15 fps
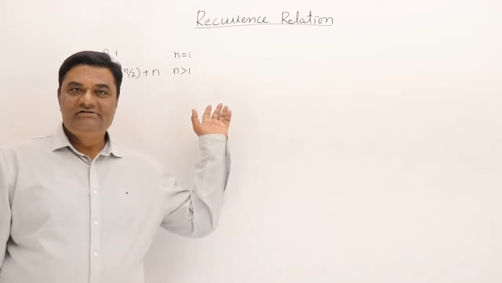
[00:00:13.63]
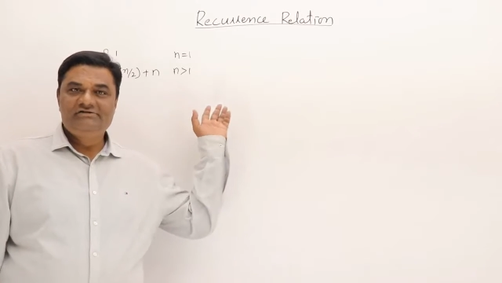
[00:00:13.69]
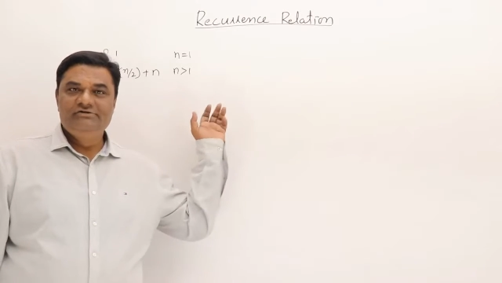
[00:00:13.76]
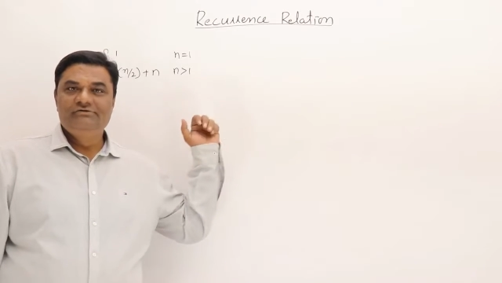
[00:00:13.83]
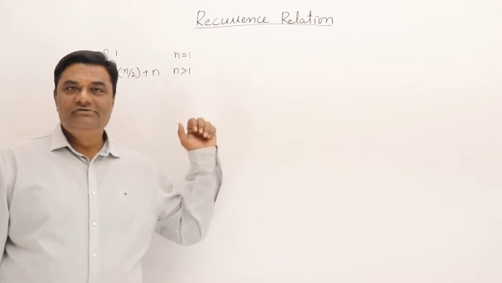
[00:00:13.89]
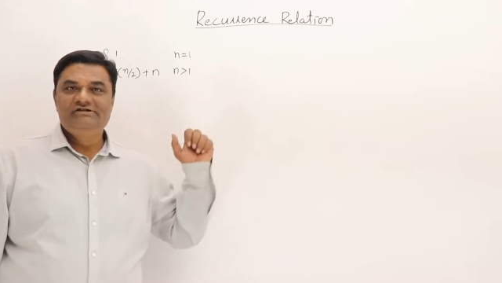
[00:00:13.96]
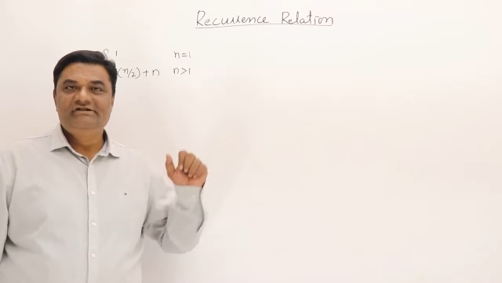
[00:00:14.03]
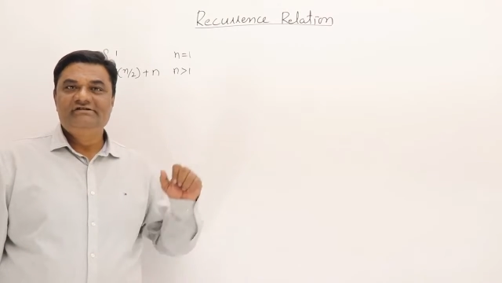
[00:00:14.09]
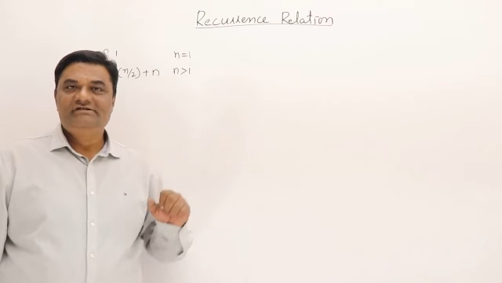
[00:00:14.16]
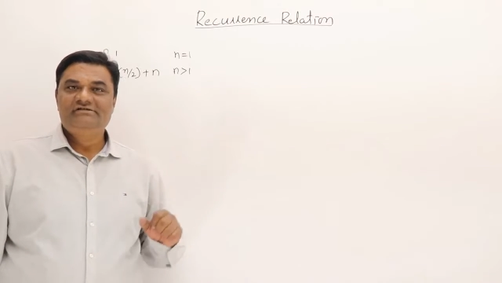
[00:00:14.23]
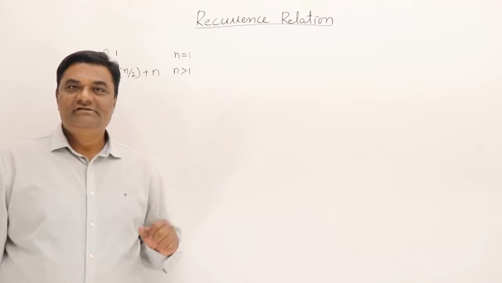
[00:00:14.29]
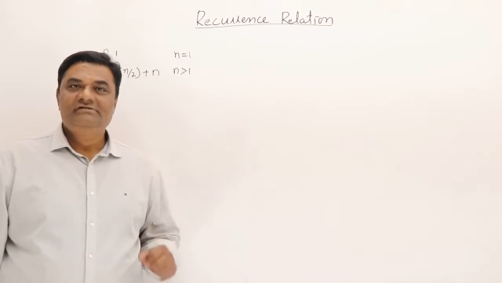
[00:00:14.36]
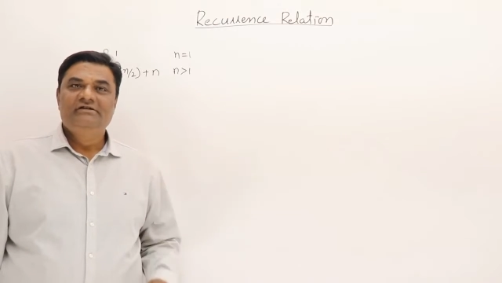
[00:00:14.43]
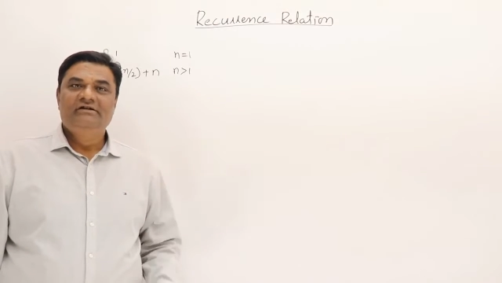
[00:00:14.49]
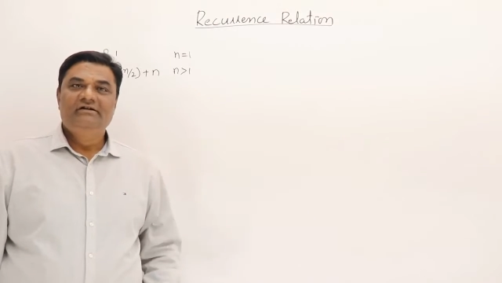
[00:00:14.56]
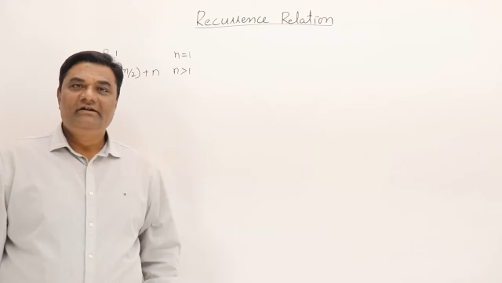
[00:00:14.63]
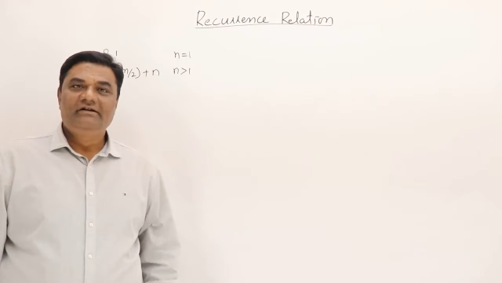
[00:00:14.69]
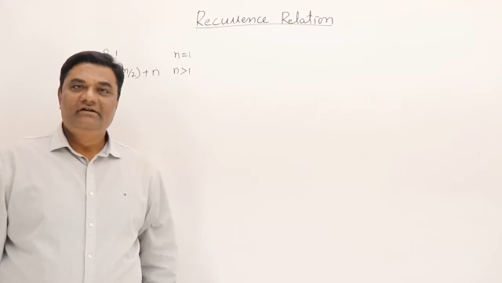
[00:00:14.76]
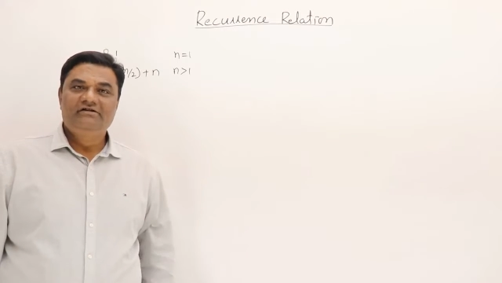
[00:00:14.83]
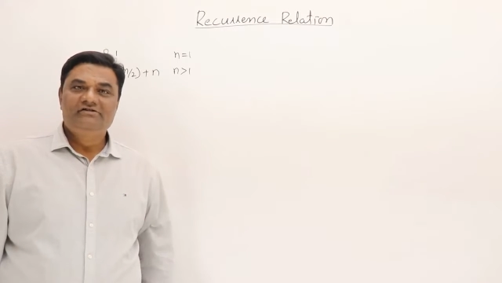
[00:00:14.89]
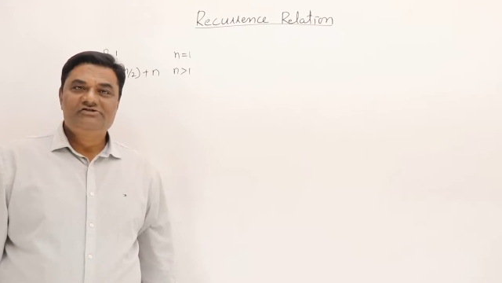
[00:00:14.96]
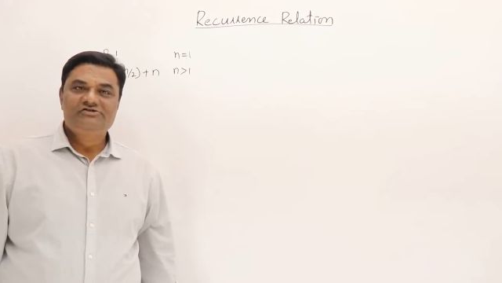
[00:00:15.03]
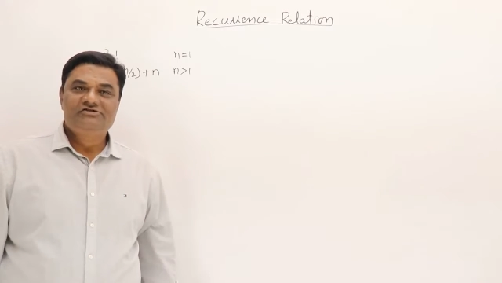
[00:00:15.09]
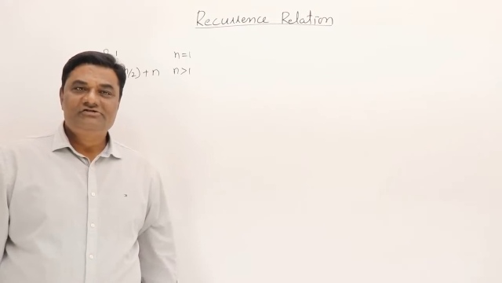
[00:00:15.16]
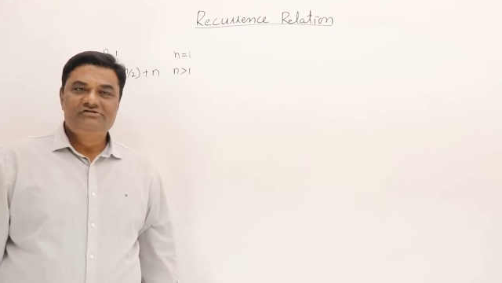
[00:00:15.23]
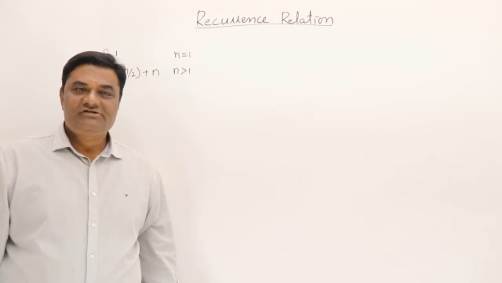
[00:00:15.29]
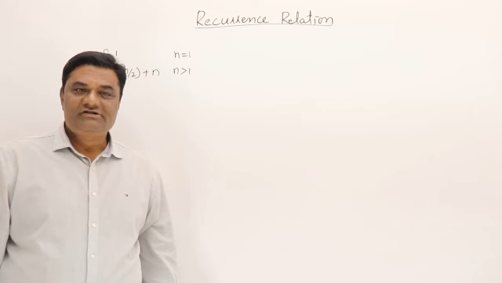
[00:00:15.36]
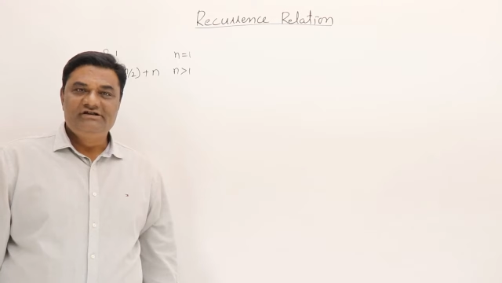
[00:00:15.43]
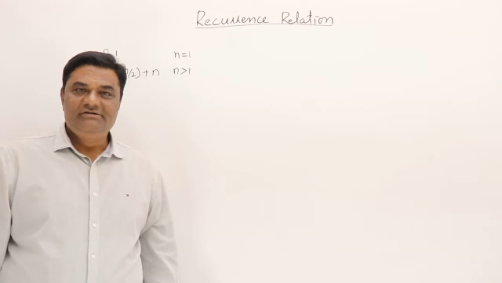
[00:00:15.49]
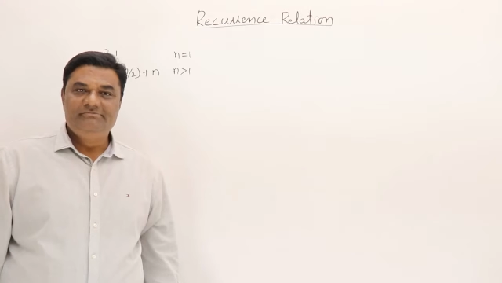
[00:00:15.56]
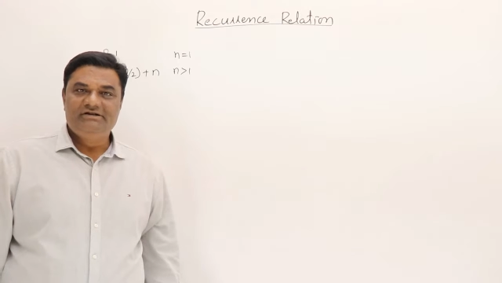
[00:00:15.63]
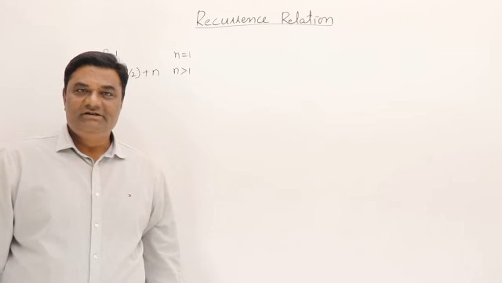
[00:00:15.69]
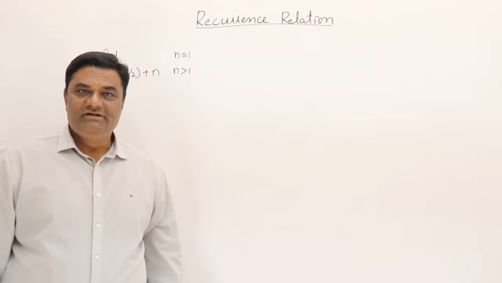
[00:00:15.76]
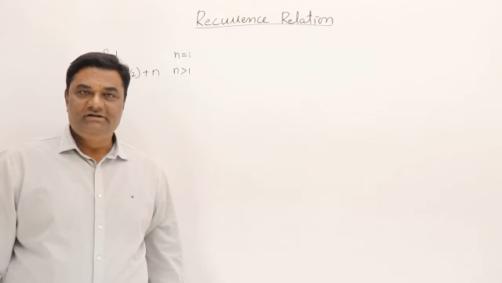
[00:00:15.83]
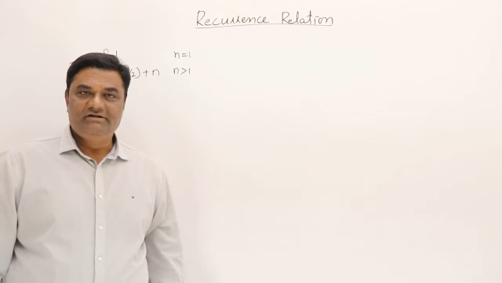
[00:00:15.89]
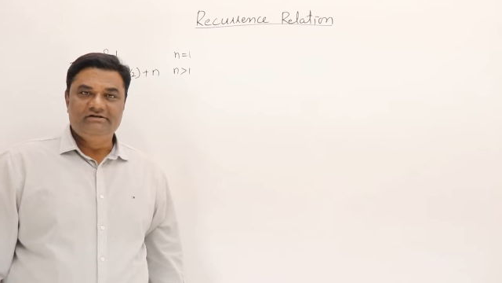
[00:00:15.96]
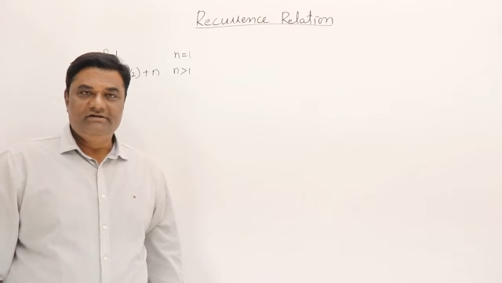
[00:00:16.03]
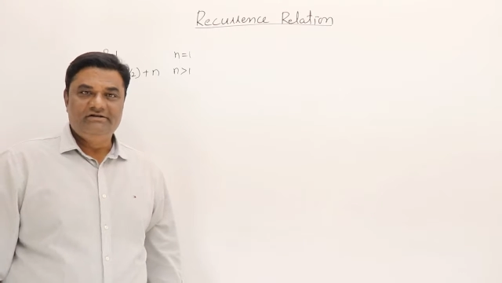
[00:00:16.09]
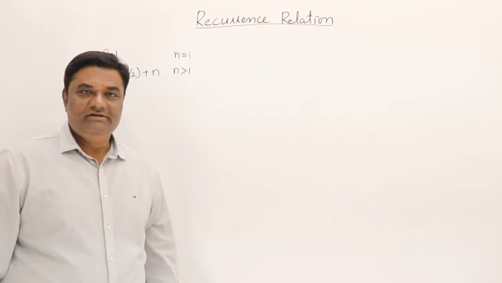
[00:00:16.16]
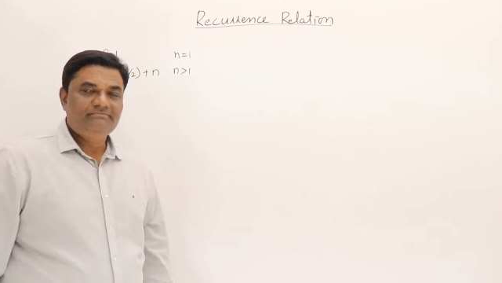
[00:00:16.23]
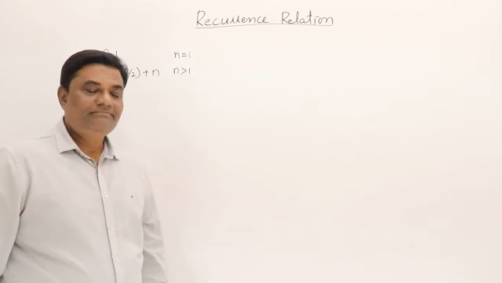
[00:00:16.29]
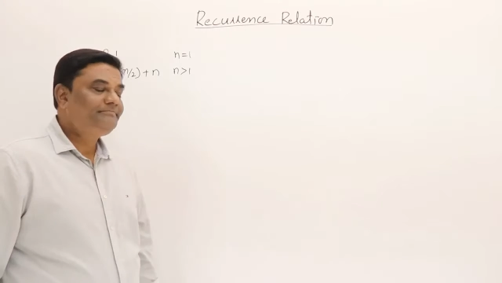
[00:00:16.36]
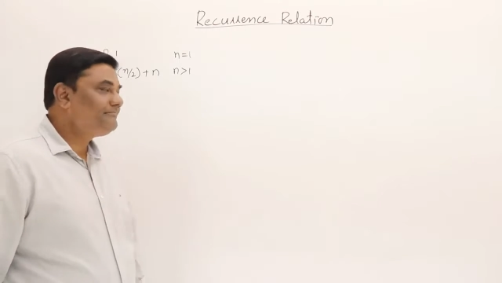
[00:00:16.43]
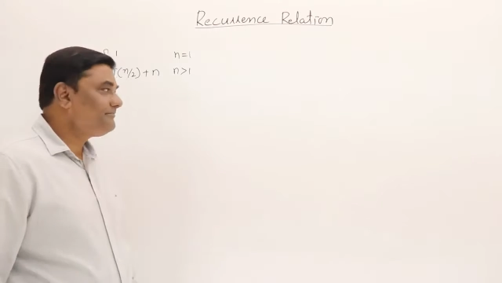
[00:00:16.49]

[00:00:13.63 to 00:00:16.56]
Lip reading: this using recursion tree method.